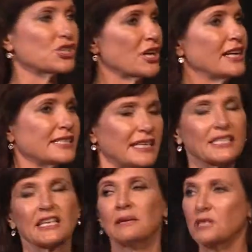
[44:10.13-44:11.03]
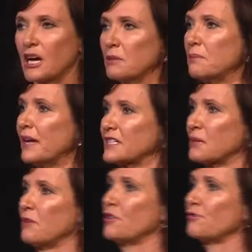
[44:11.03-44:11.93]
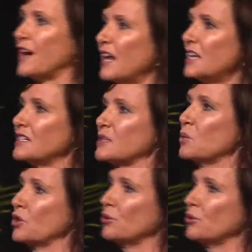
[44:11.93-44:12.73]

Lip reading: I said to him, tell me about some of your failures and what you